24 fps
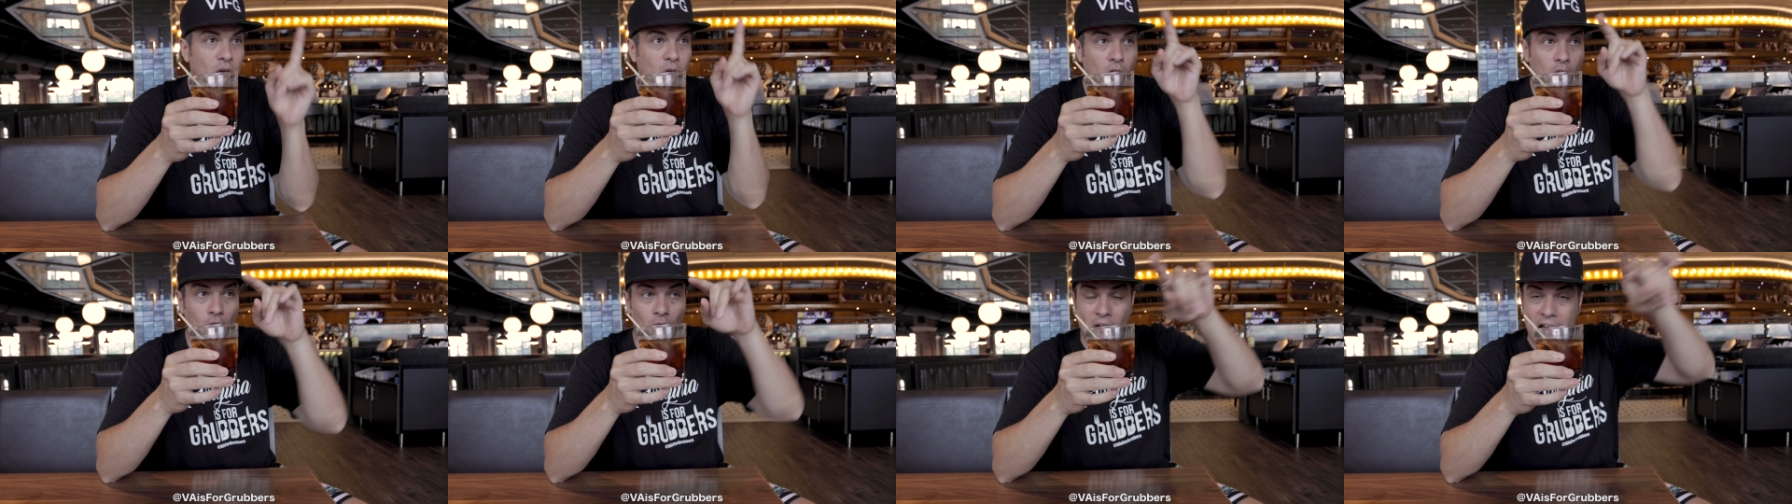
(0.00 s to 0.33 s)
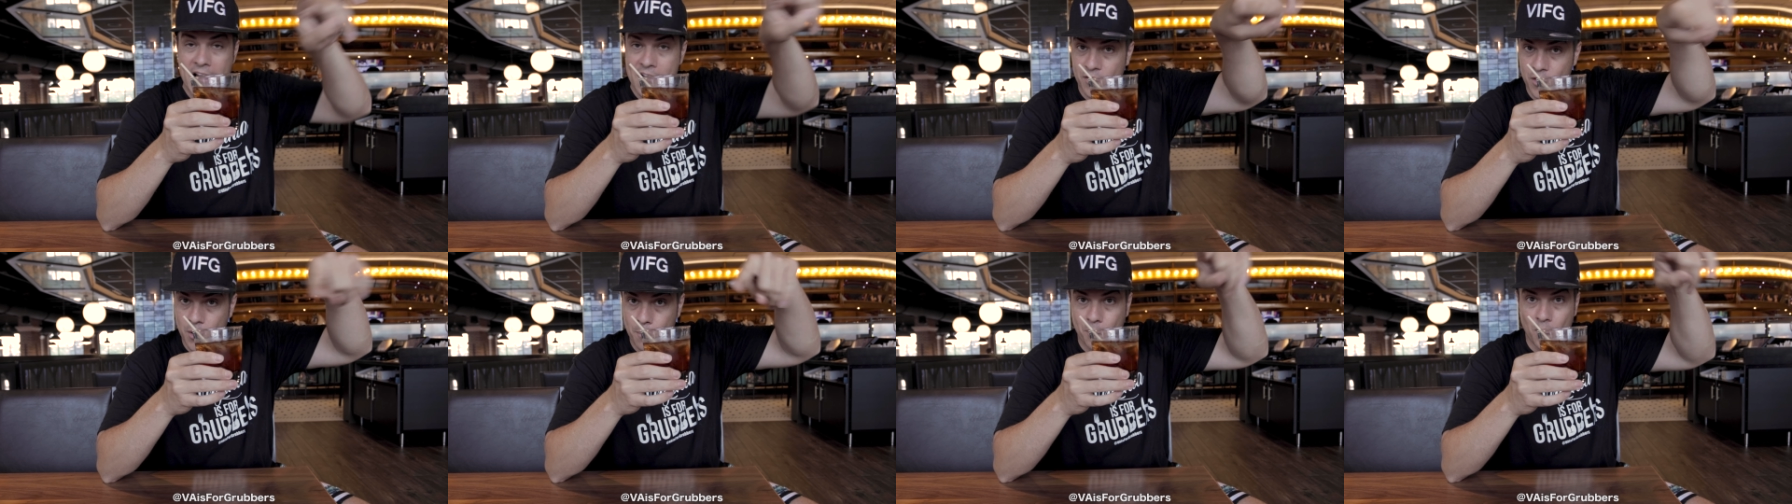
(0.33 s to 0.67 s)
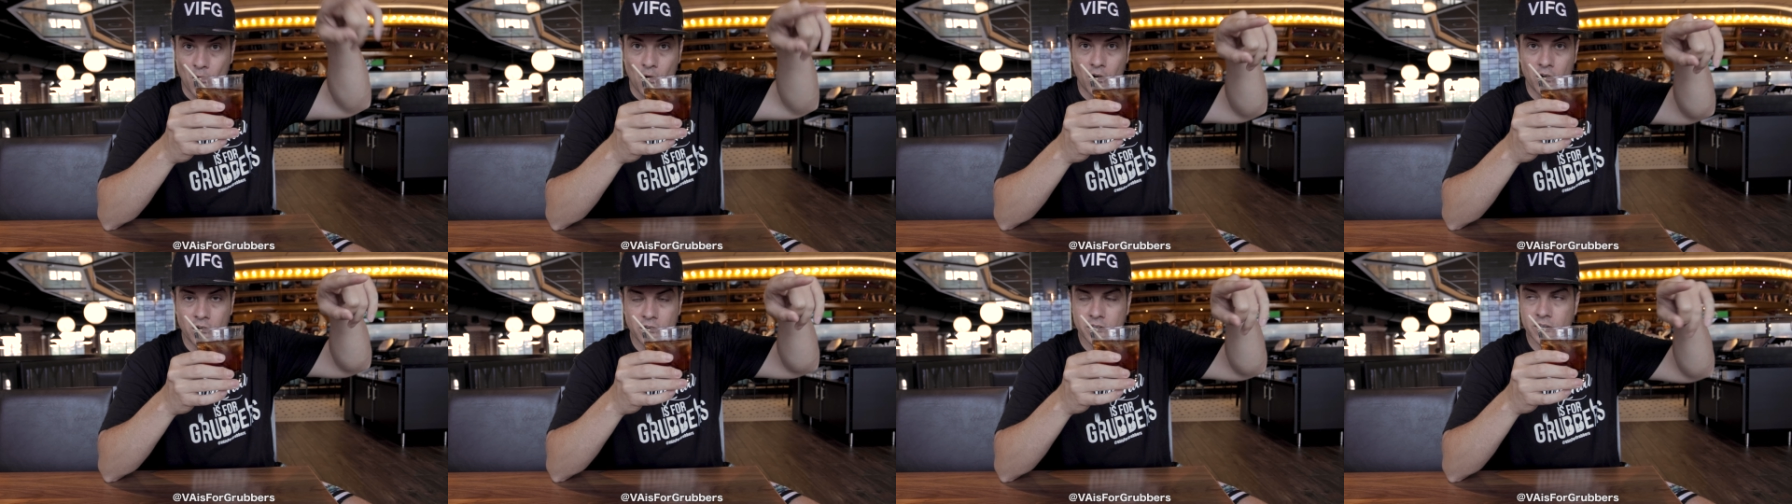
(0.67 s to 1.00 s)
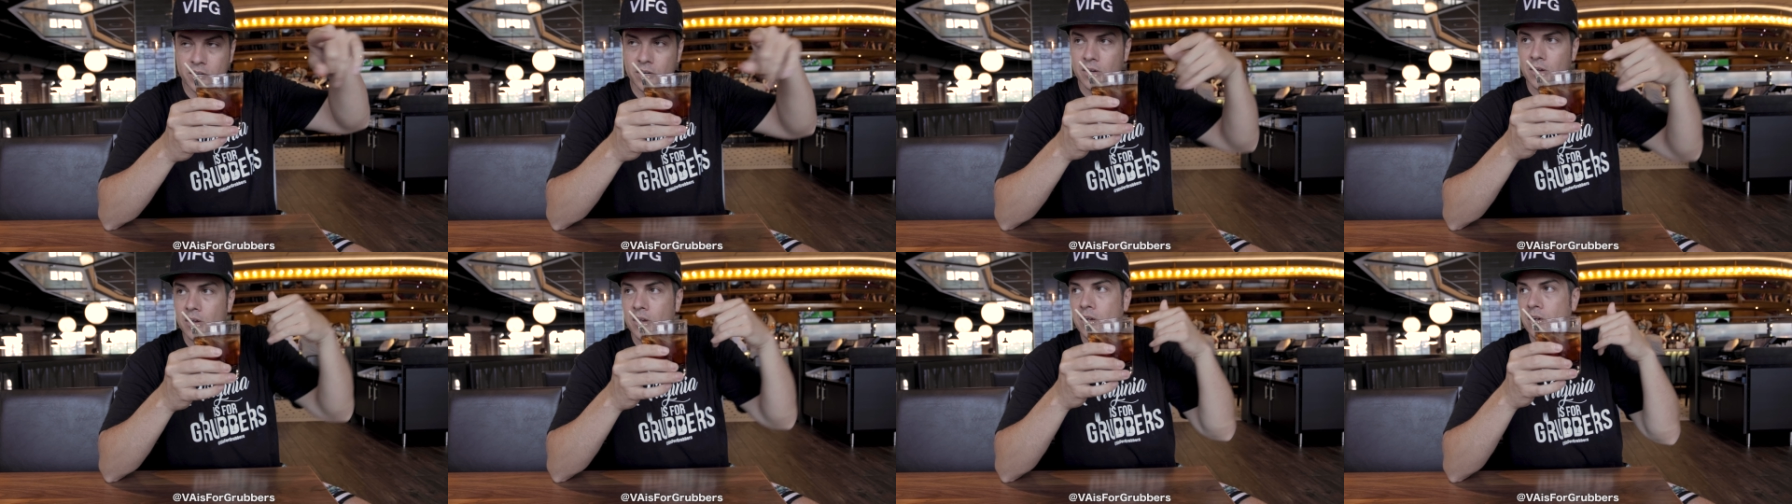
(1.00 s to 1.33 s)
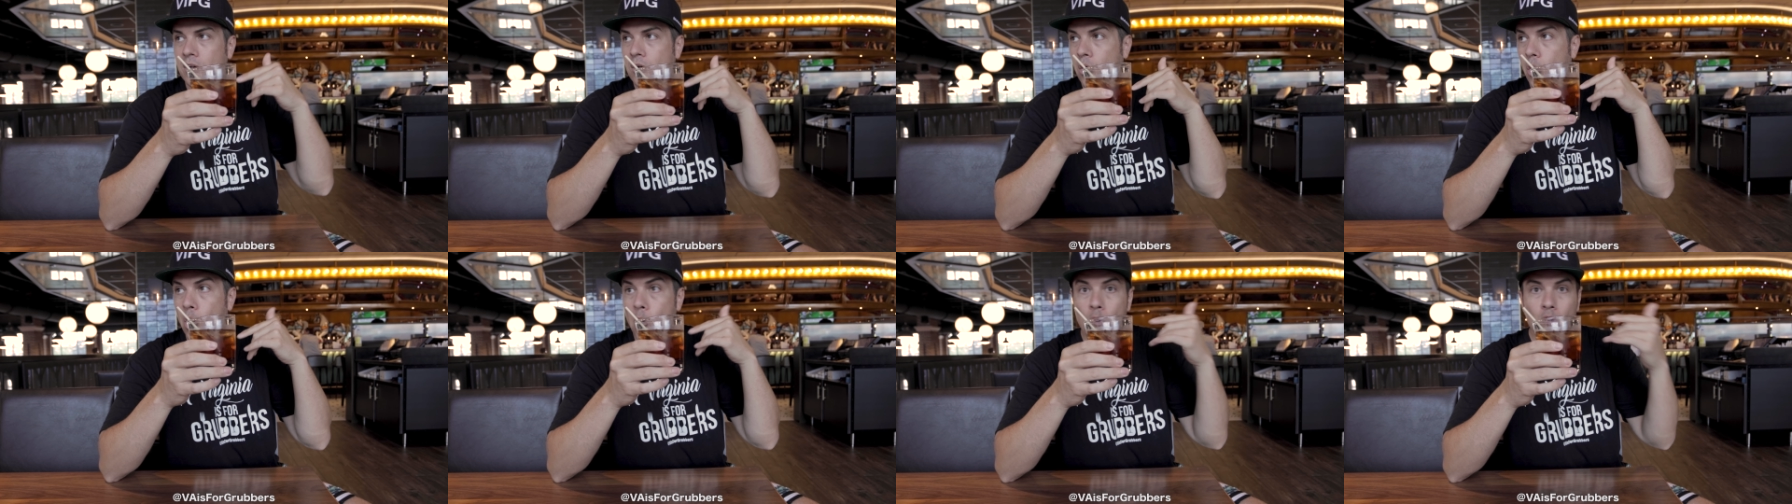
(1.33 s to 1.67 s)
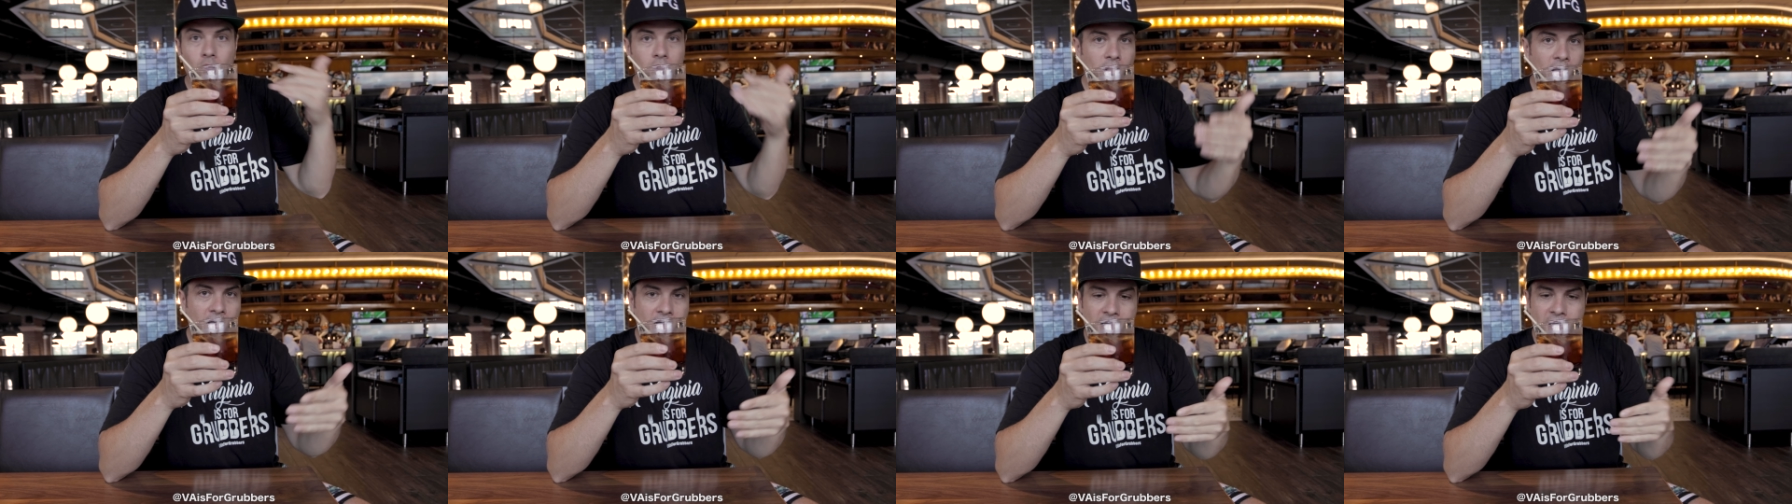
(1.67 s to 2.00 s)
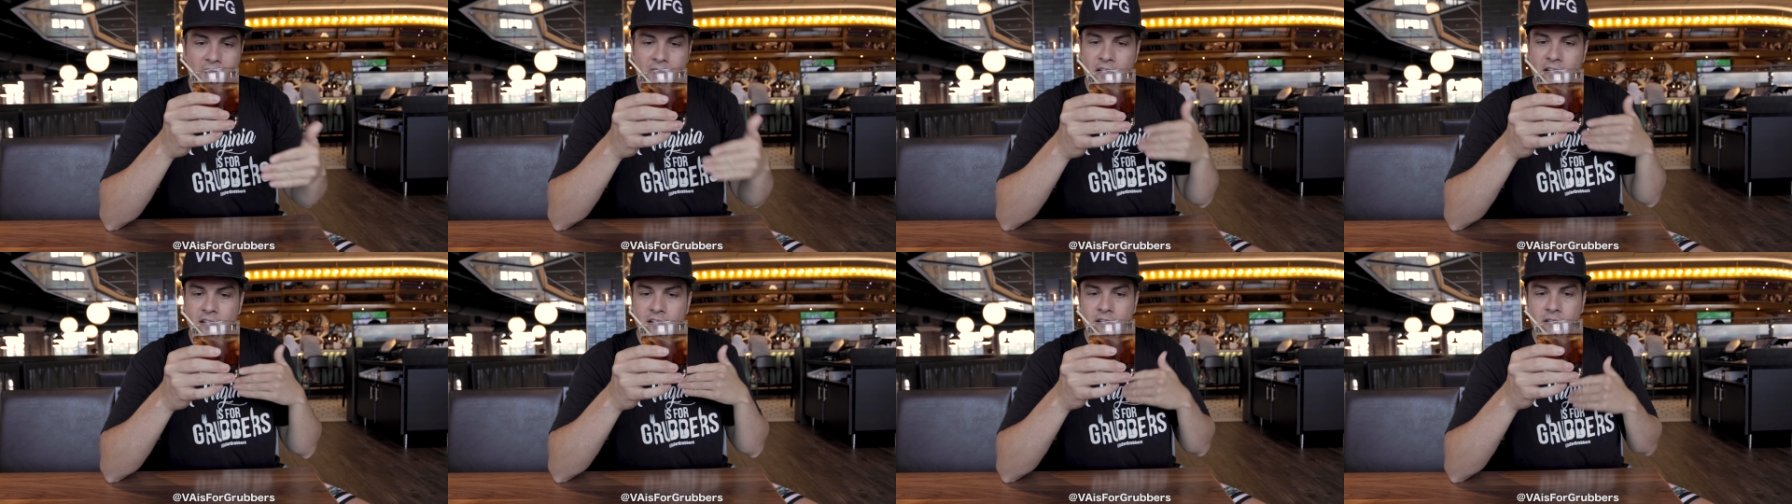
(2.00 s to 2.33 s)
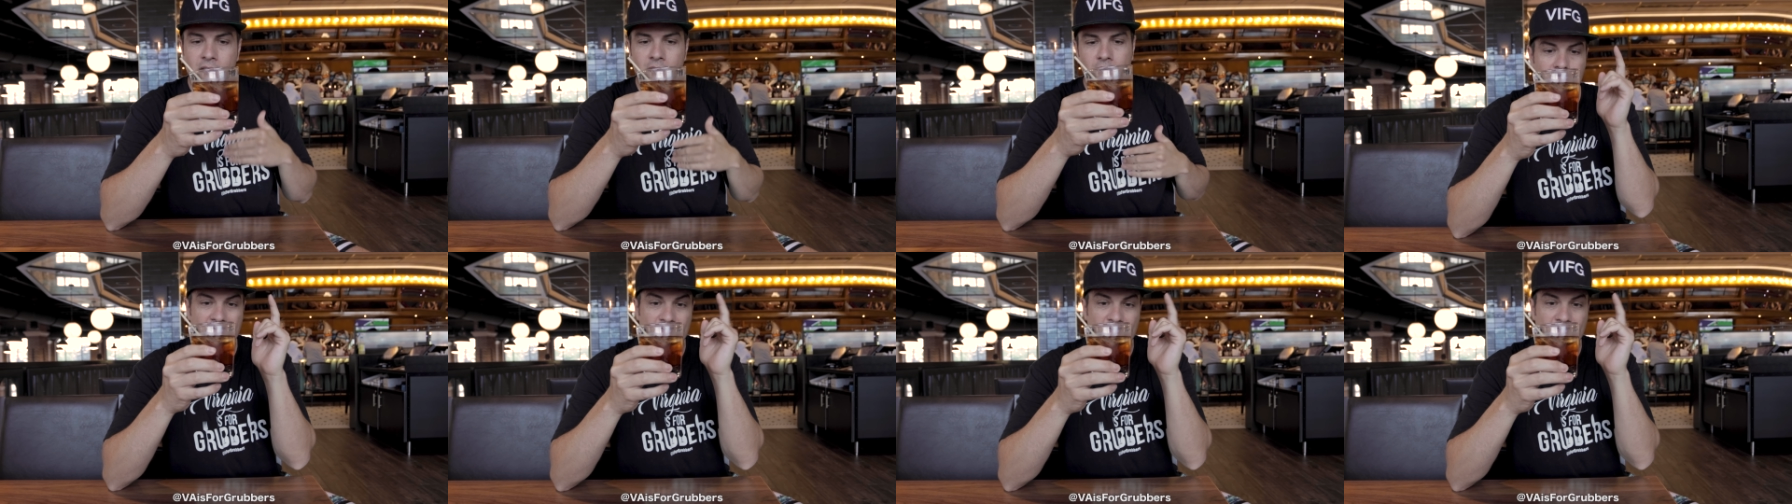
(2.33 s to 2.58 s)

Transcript: around the park, online.